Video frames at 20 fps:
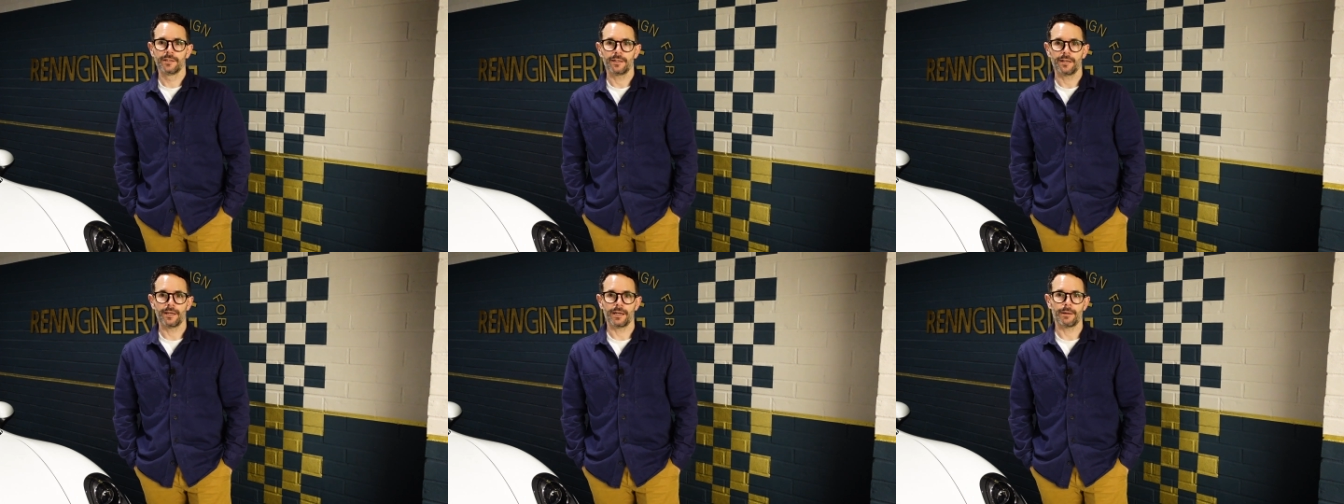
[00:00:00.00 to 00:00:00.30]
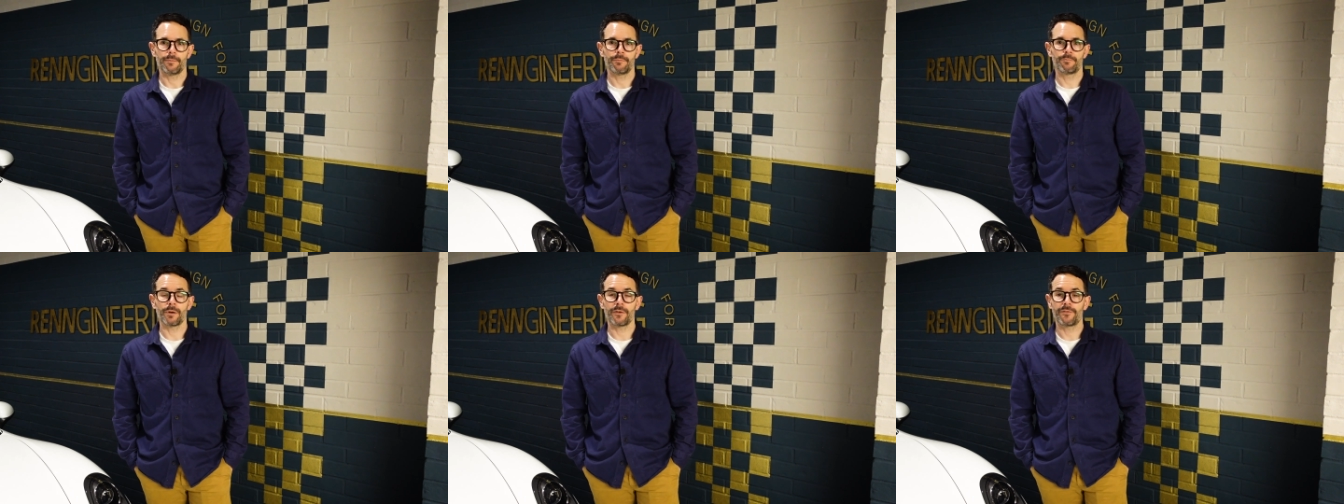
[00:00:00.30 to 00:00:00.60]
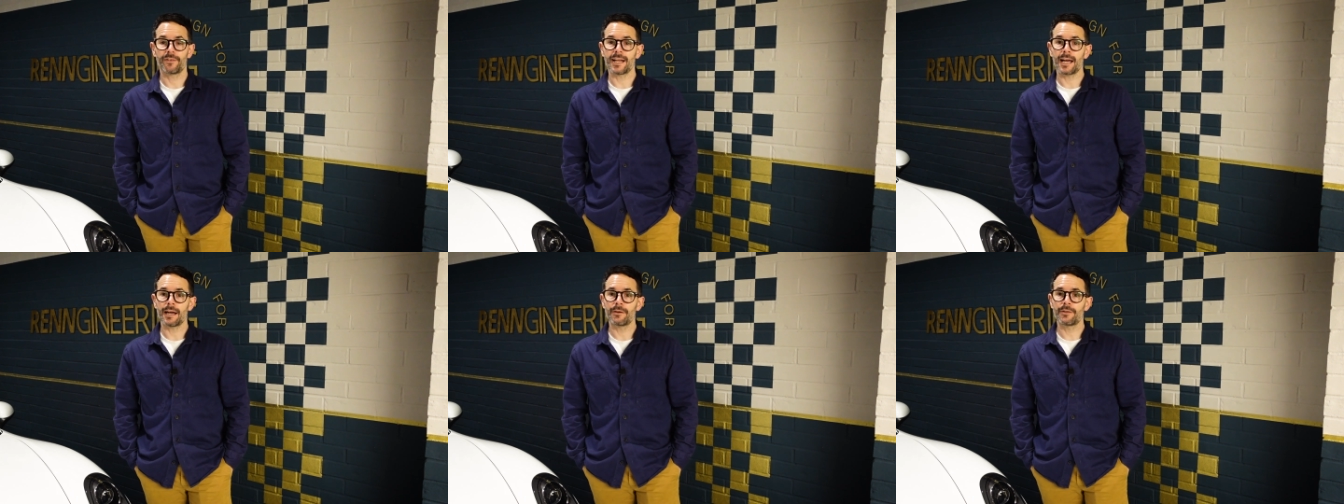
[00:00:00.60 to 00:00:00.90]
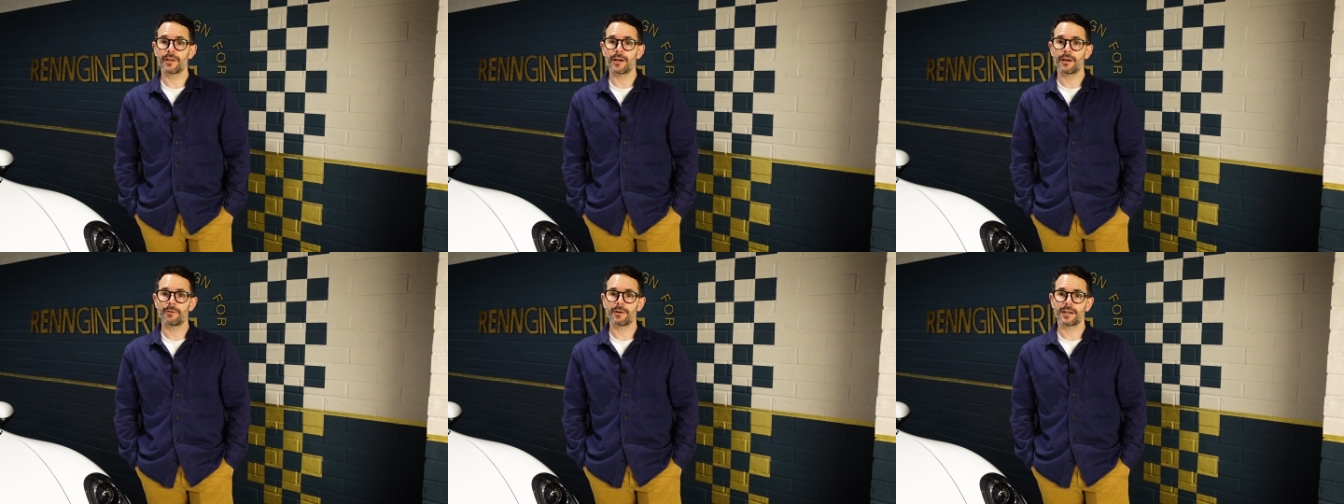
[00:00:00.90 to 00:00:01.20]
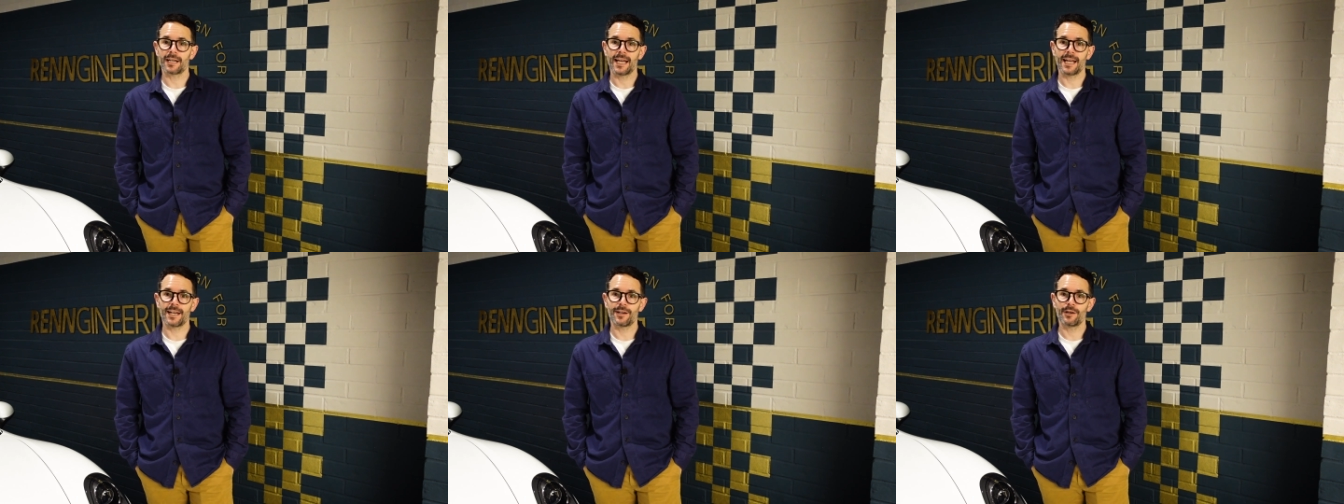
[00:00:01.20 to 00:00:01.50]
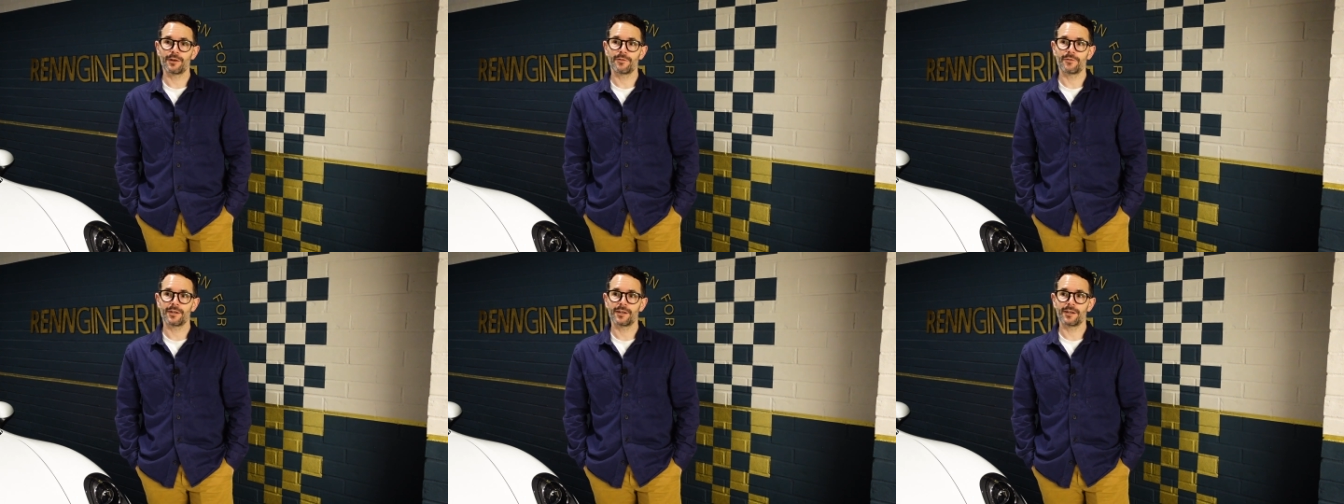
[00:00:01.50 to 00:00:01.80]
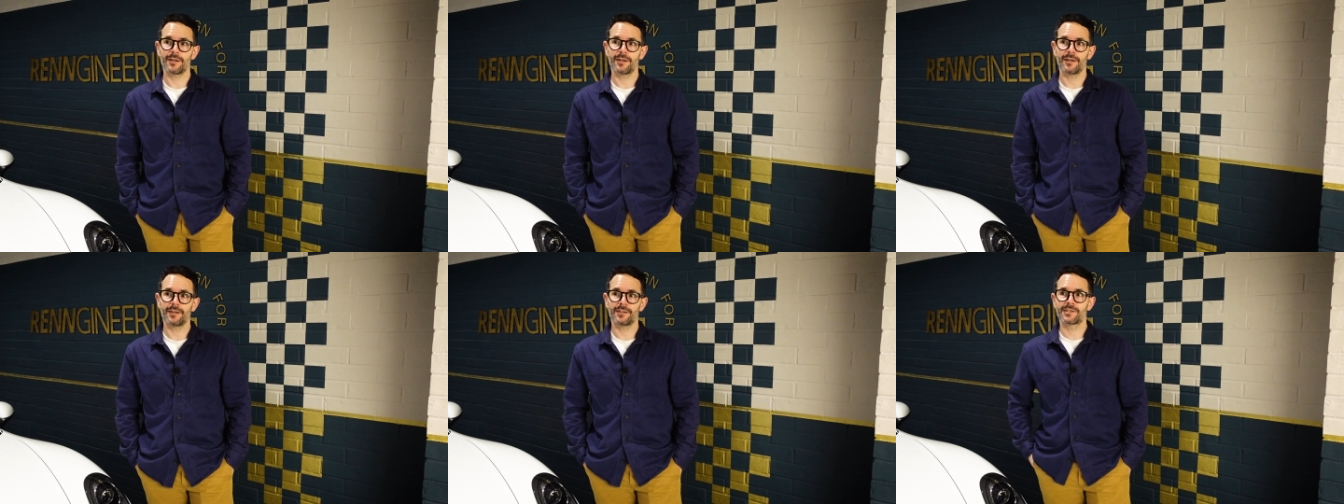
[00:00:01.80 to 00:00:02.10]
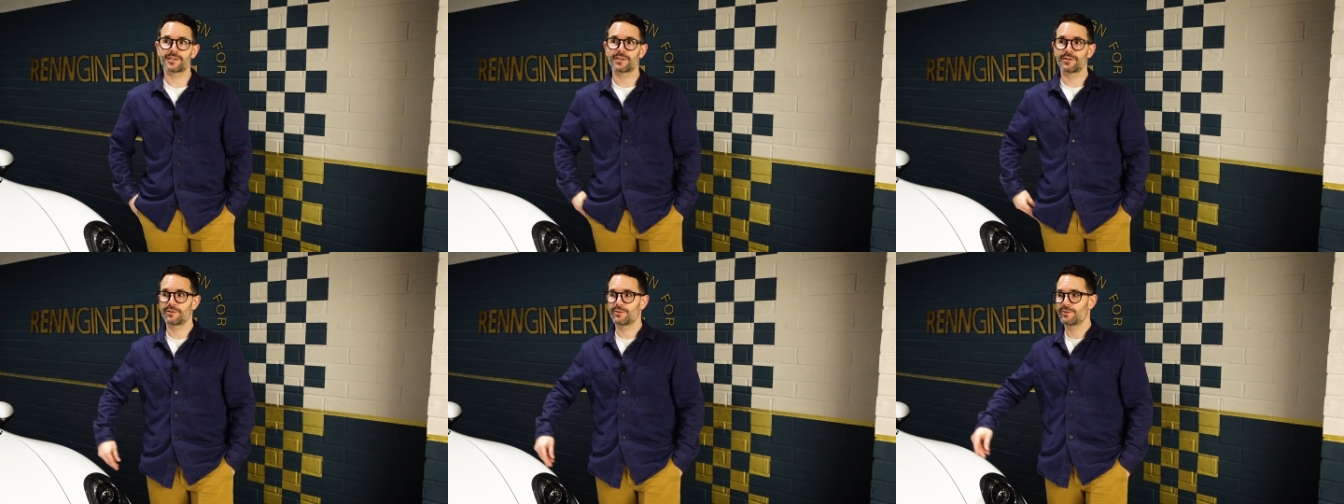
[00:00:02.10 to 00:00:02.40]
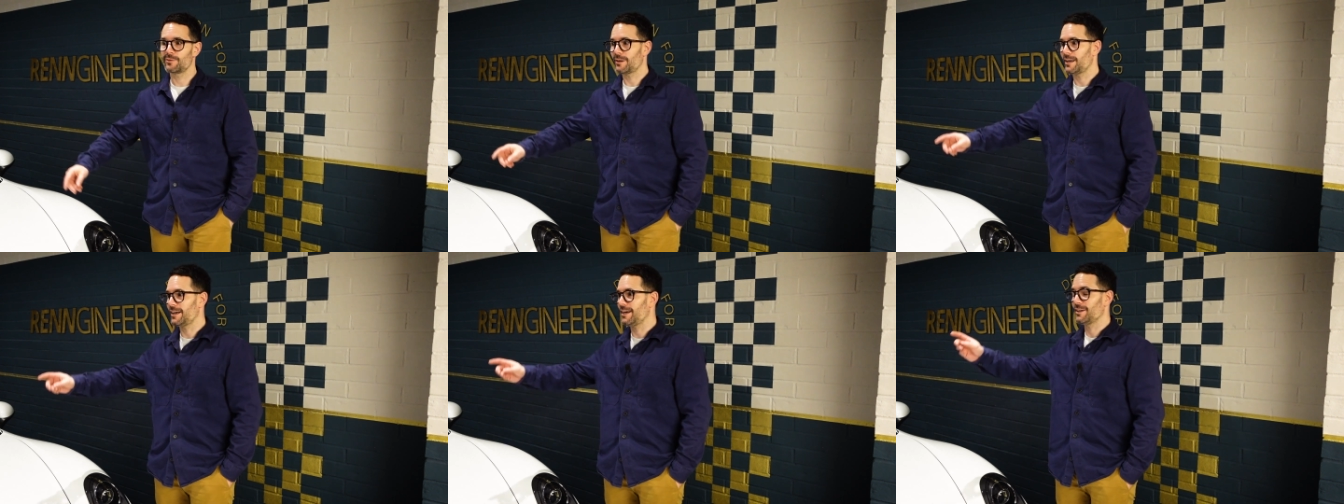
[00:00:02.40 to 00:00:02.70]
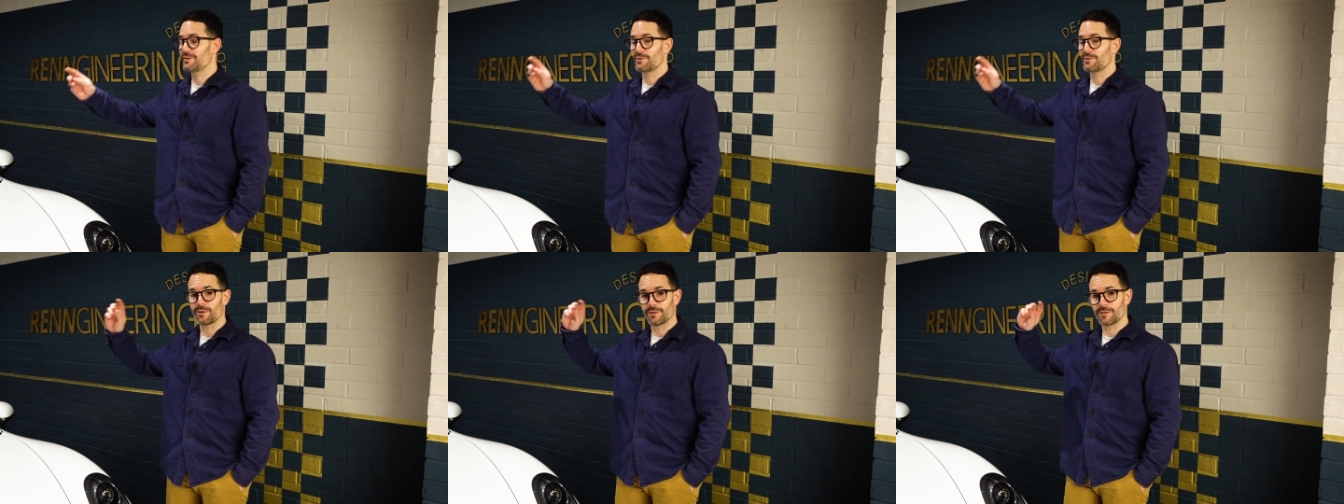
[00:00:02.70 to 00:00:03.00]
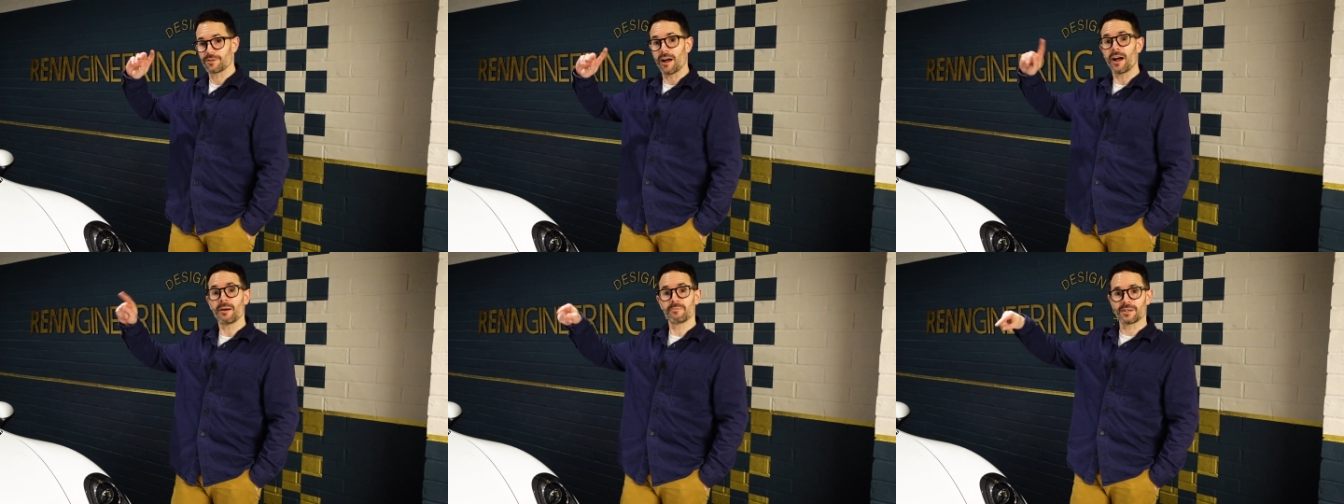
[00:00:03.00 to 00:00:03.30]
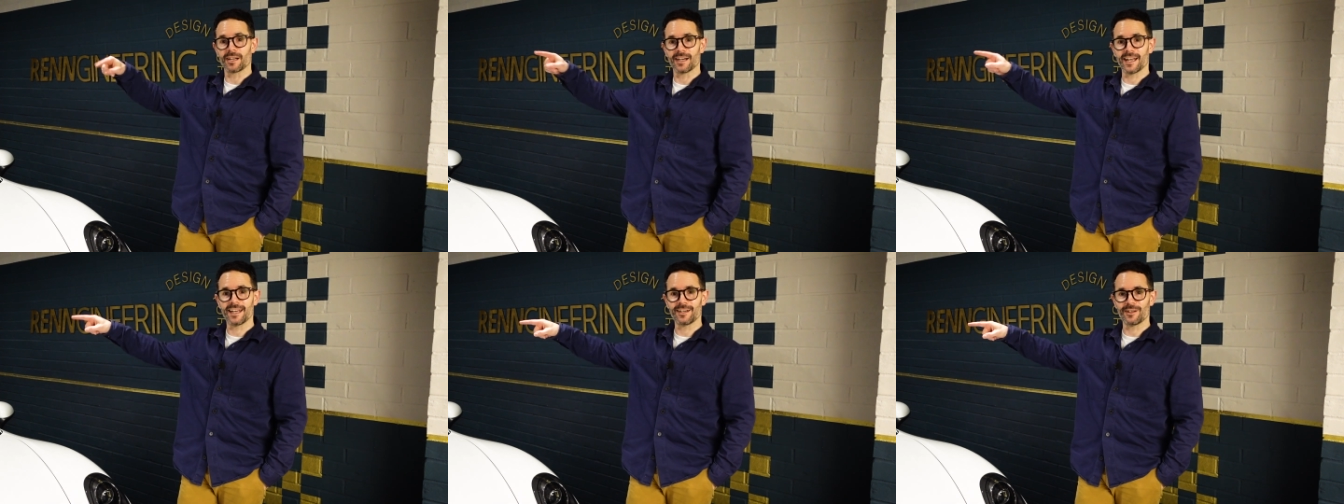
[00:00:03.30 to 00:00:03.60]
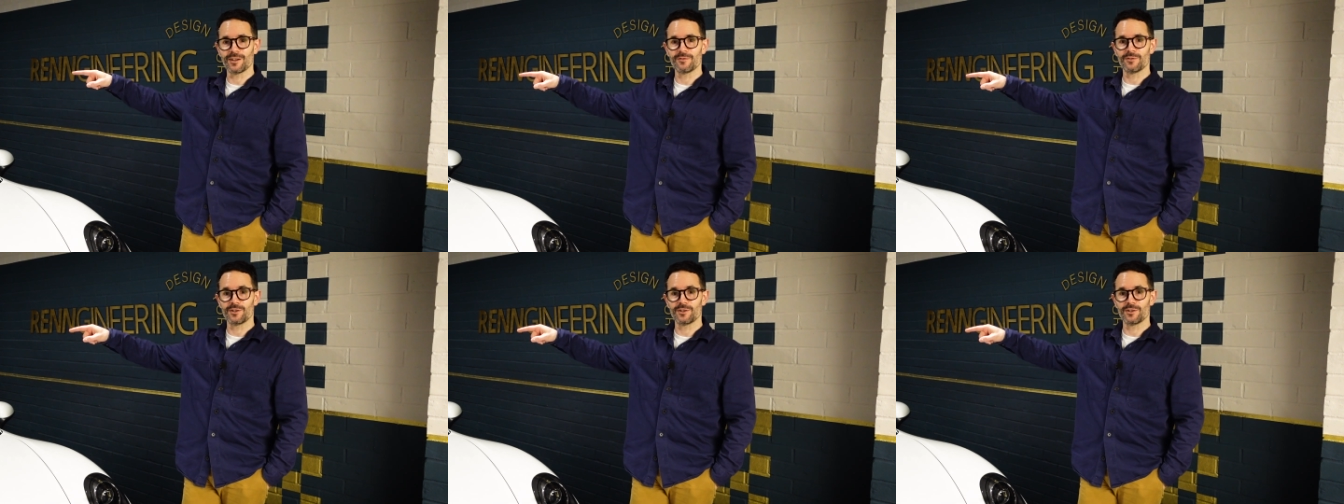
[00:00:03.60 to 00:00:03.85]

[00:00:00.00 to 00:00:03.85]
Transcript: But for now, though, I'm going to head over to you're going to head